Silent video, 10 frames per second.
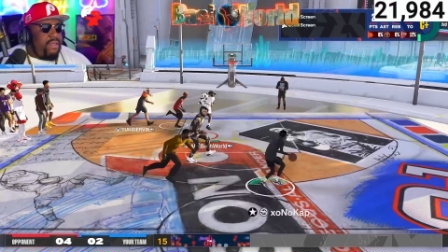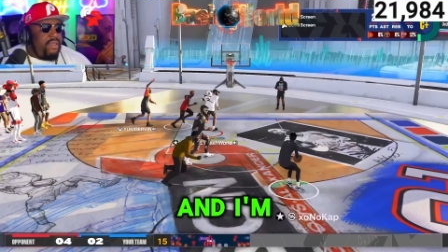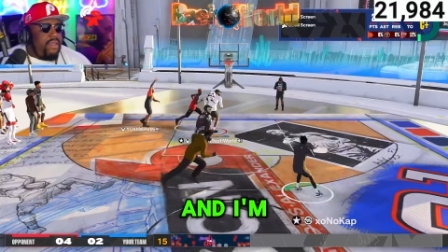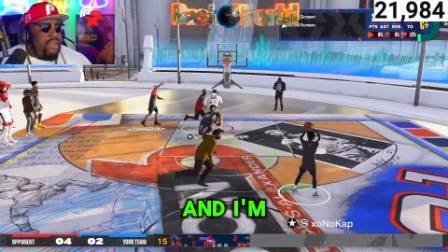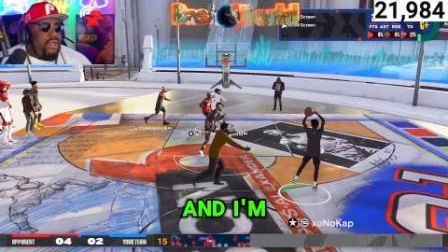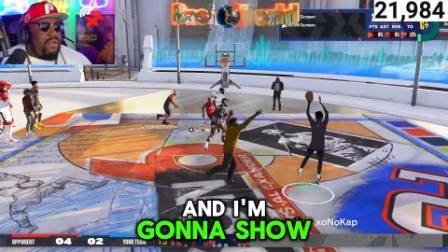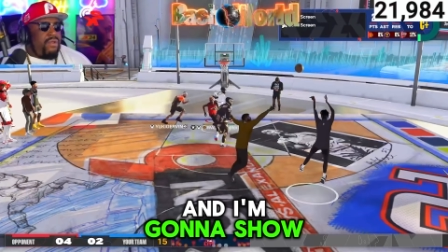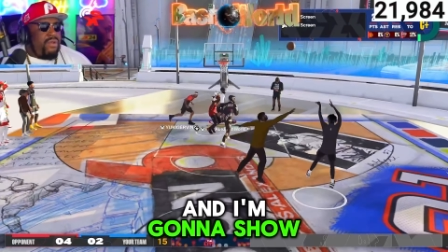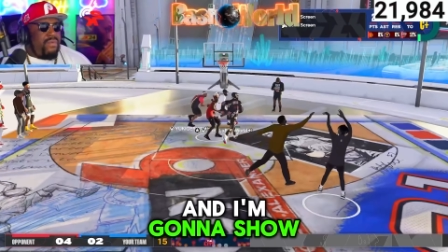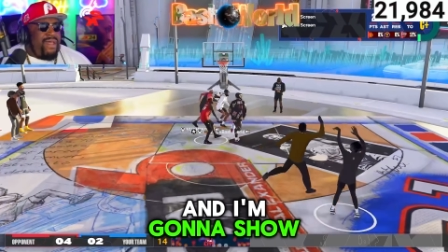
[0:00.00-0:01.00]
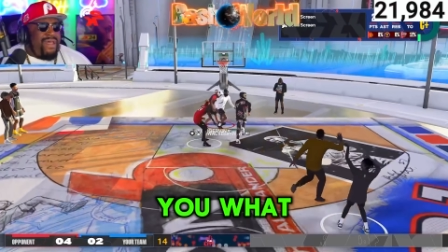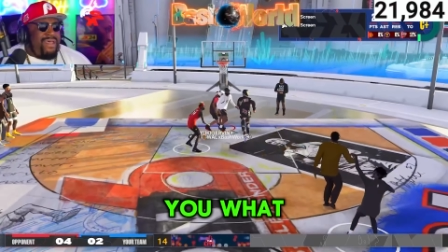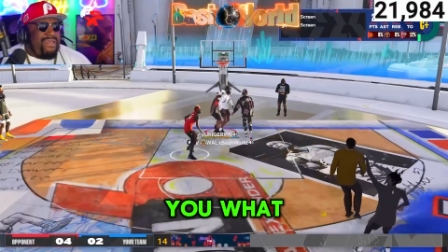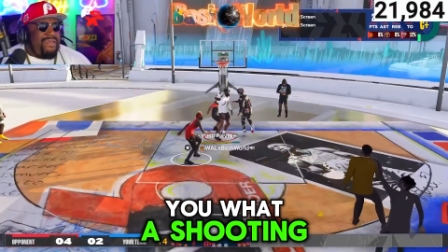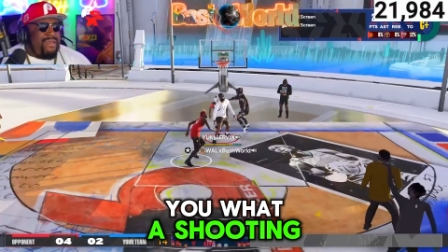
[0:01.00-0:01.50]
And I'm gonna show you
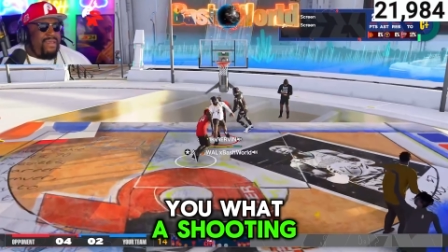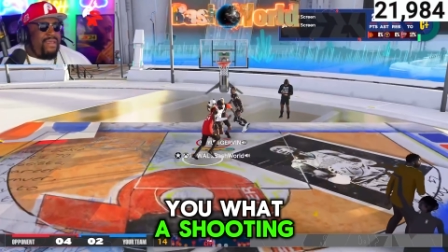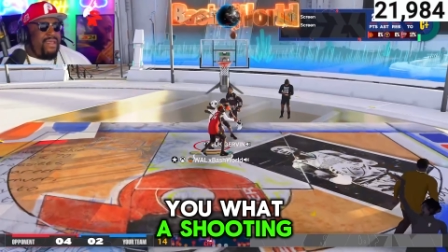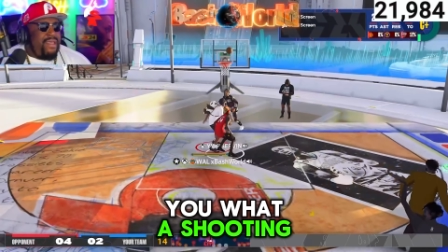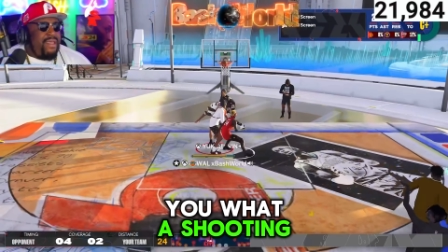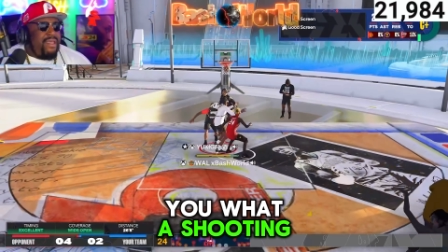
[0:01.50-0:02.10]
what a shooting